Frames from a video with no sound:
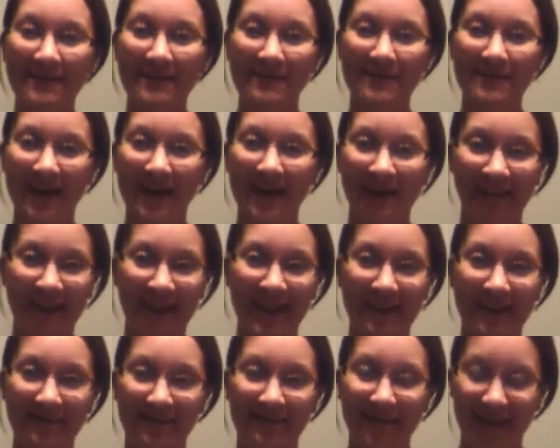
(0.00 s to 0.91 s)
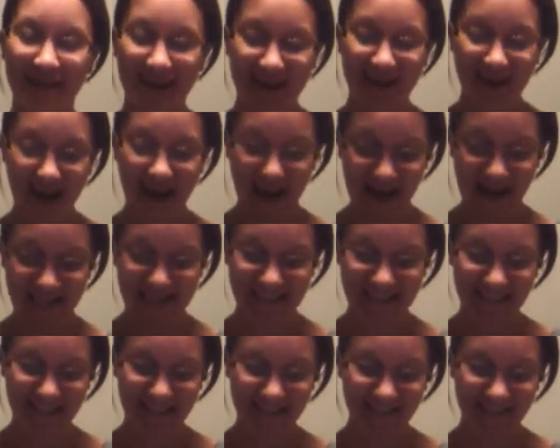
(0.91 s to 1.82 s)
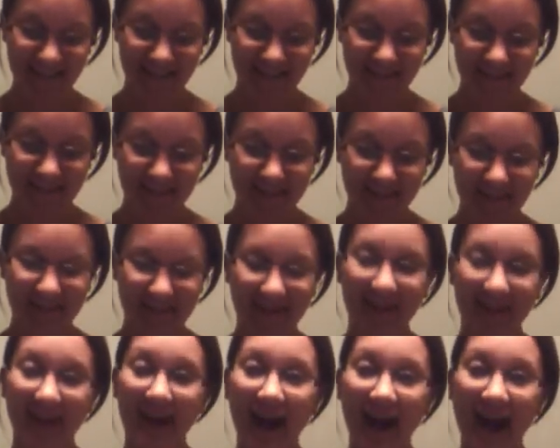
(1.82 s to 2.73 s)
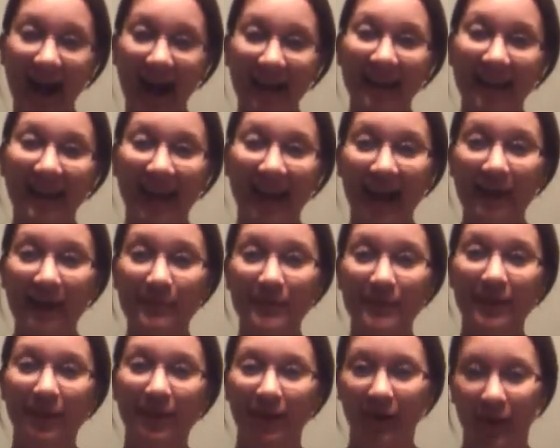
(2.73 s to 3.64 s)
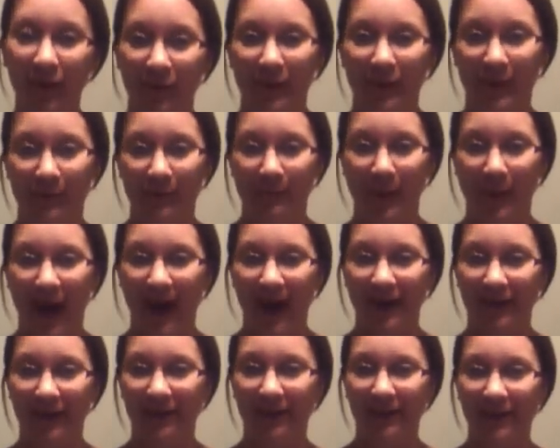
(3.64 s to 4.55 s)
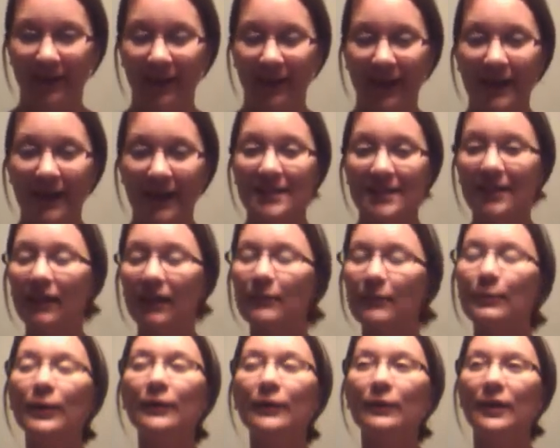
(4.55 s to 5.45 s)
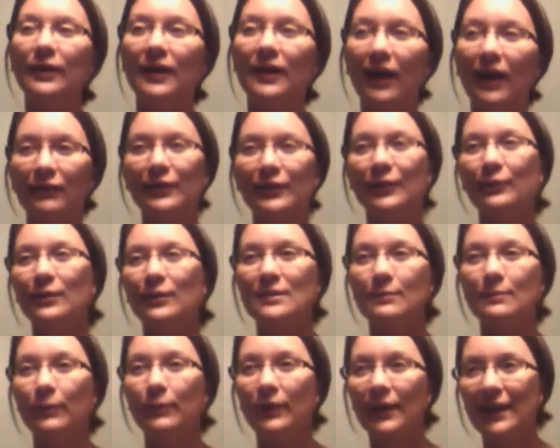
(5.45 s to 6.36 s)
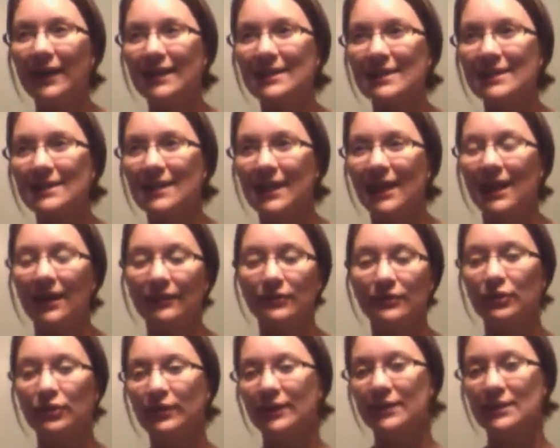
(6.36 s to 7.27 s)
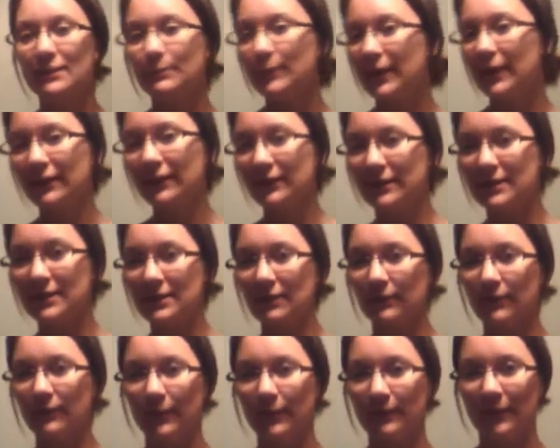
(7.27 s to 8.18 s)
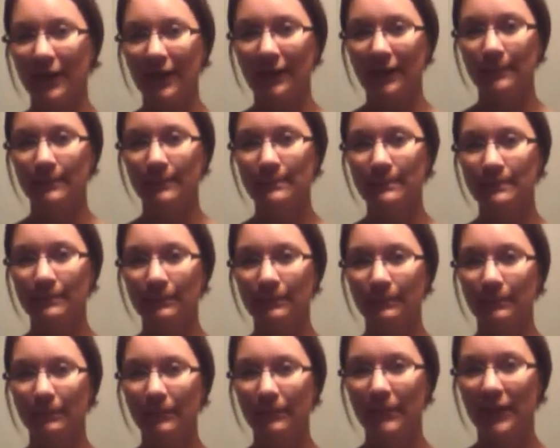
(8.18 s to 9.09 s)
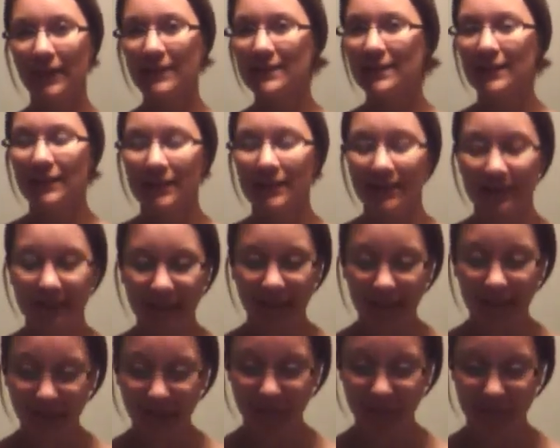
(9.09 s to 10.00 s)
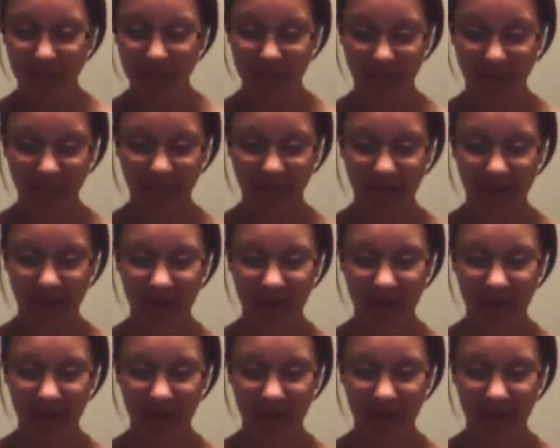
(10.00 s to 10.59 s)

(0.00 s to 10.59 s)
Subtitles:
in my life, I didn't. I kept going back. Celebrate Recovery was a place of transparency for me. It's continued to be.